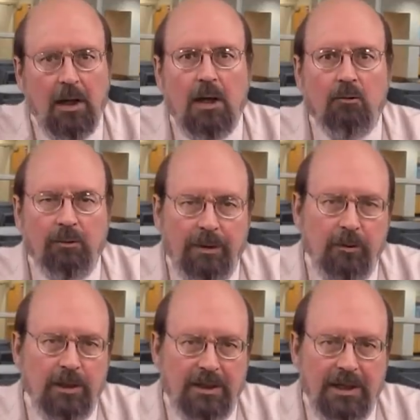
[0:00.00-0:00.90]

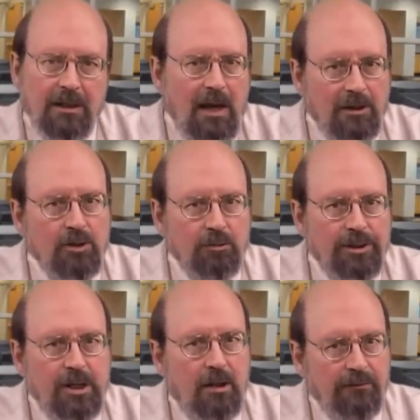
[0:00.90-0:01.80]
Remember that deadlocks are
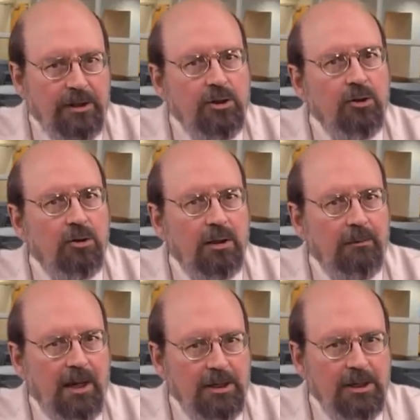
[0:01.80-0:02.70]
resolved internally
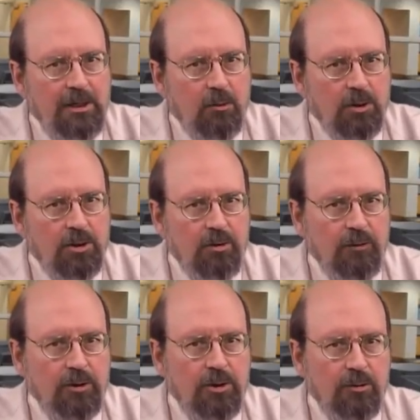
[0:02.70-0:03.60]
by SQL
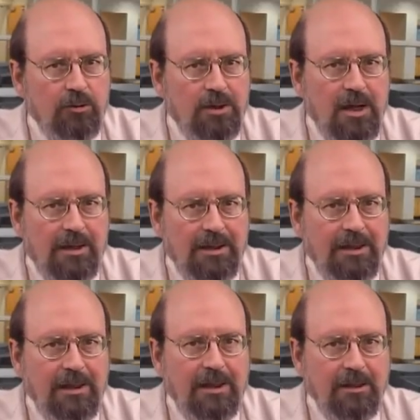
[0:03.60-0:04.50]
Server, so there's not
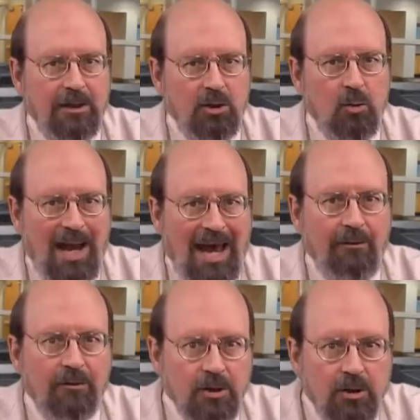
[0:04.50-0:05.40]
anything that you
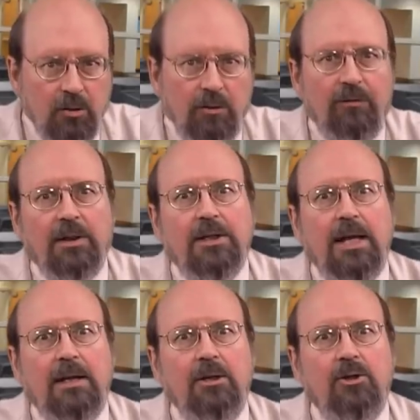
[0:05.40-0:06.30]
have to do to fix
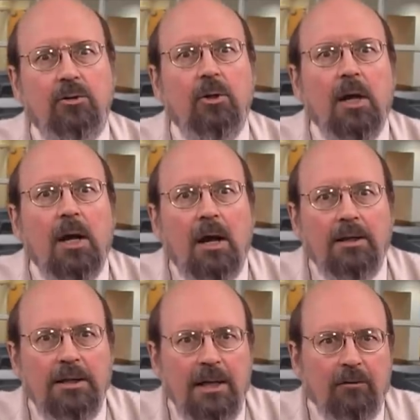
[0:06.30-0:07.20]
that issue.
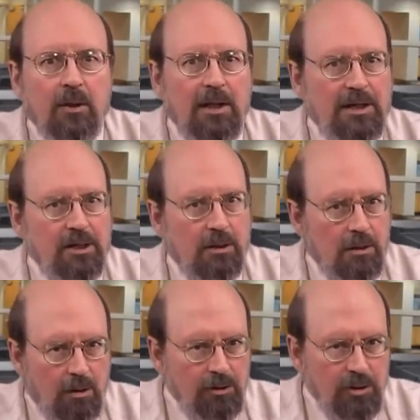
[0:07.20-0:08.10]
Nevertheless, a
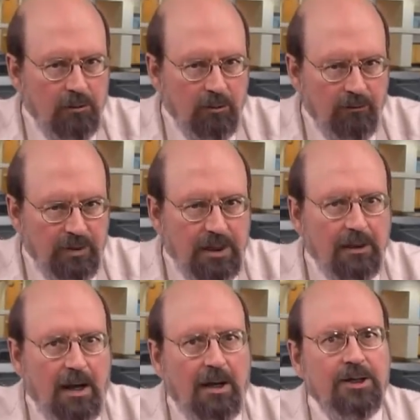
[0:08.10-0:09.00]
large number of
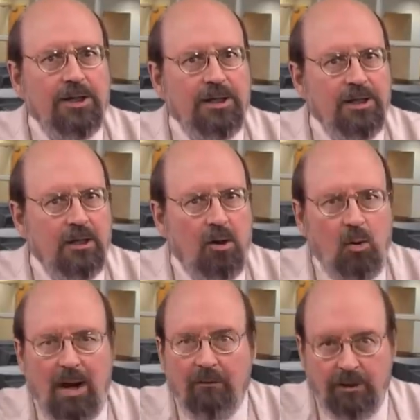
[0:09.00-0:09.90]
deadlocks can
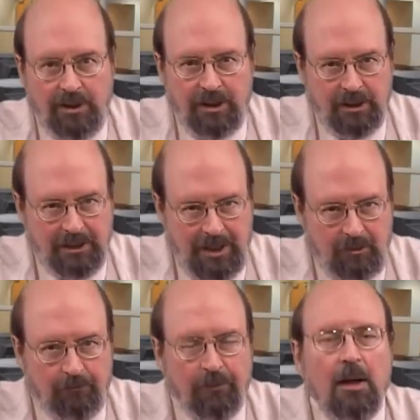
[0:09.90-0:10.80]
slow everything
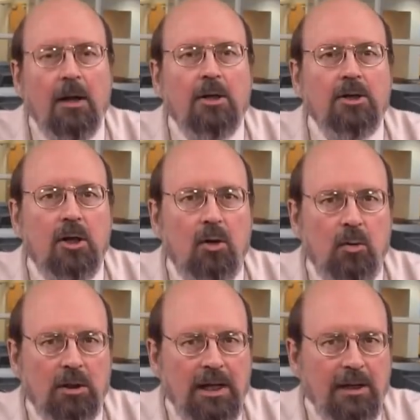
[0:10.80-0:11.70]
down. So
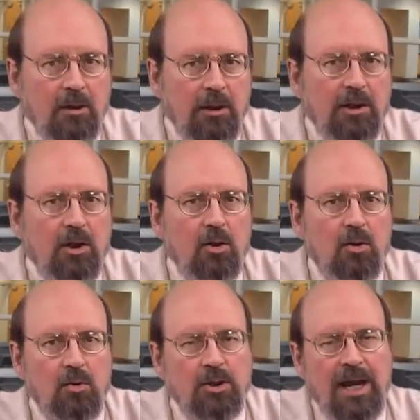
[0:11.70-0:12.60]
we'll take a look at
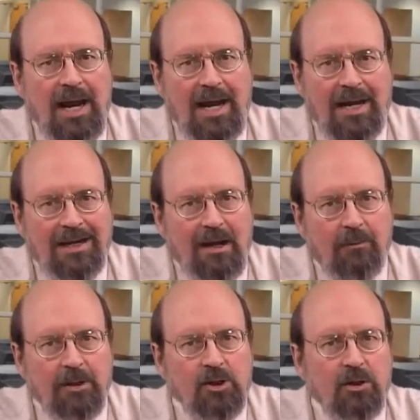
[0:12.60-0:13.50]
those and
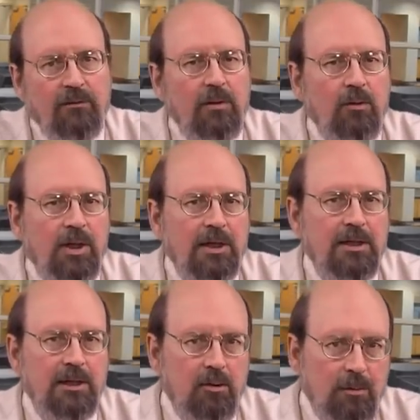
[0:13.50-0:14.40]
I'll mention a few
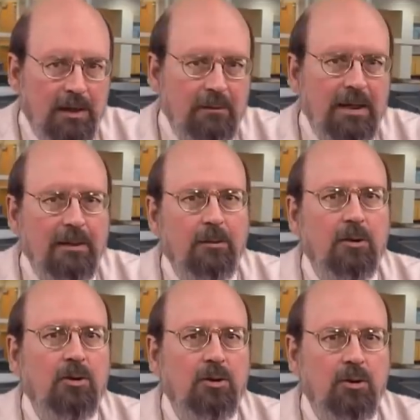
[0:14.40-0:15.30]
things that you might be able
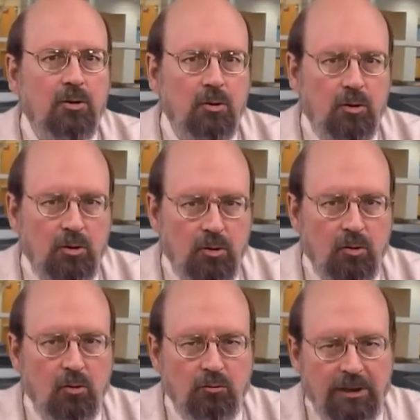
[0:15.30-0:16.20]
to do
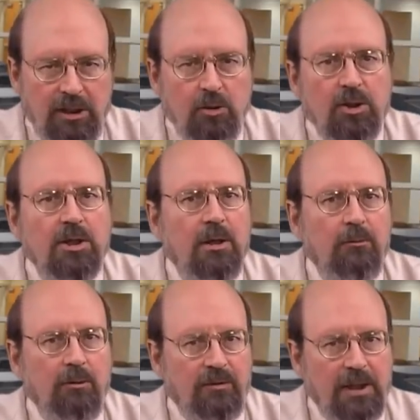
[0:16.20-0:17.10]
to reduce the
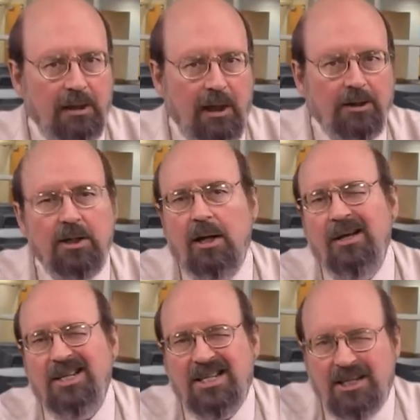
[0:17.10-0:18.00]
number of deadlocks.
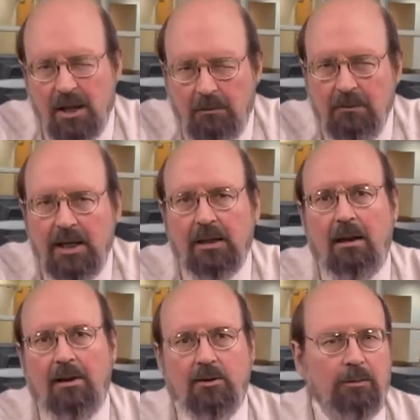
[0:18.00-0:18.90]
Some
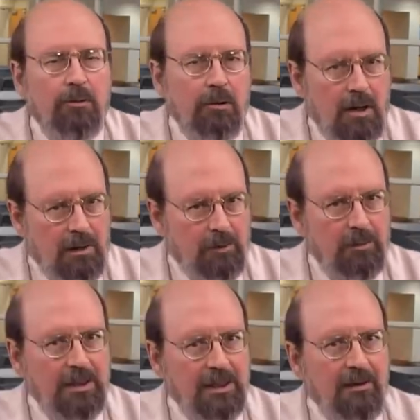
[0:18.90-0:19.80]
deadlocks are
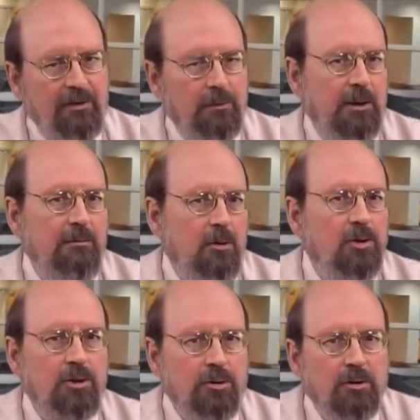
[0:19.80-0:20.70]
probably inevitable in
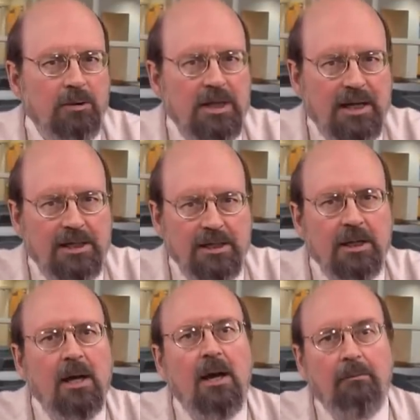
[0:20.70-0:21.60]
most circumstances,
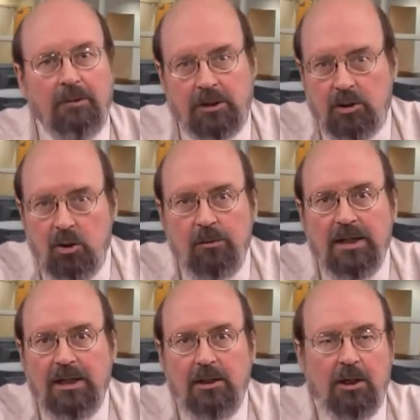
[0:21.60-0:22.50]
but too
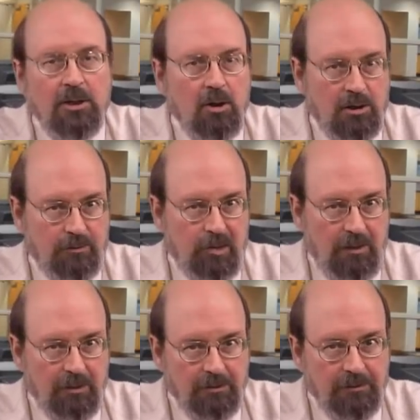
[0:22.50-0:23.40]
many can cause problems.